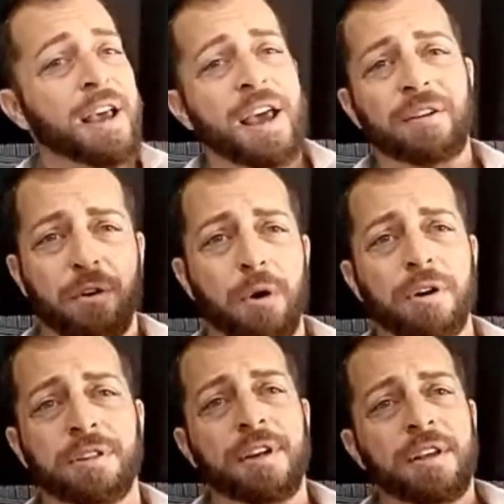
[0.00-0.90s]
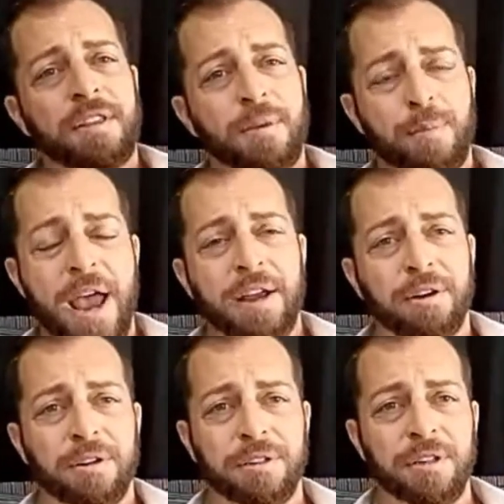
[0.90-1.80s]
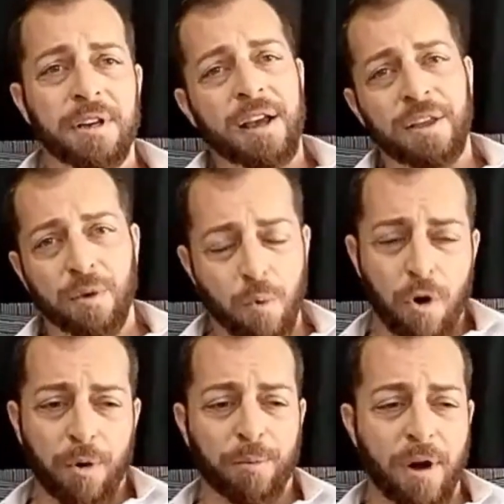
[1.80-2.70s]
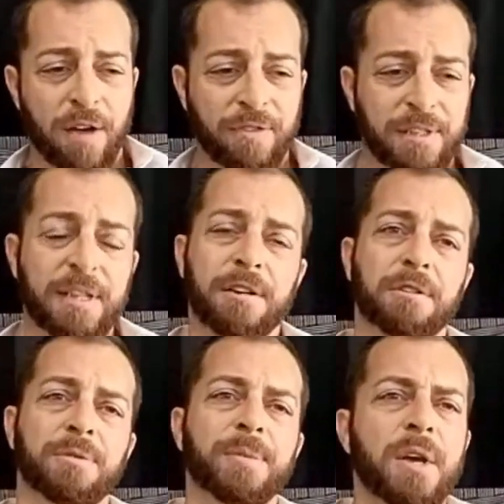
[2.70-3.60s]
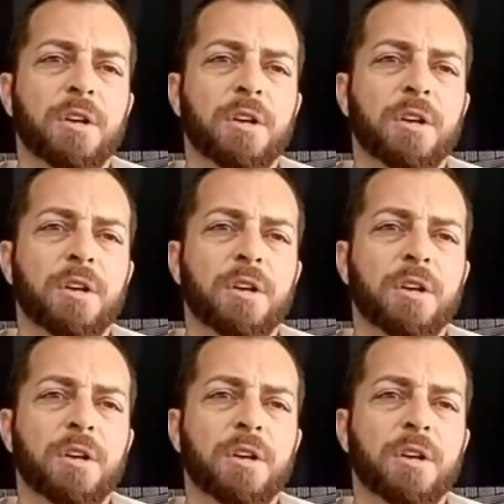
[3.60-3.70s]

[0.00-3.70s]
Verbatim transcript: and of course, the bankers and the war profiteers.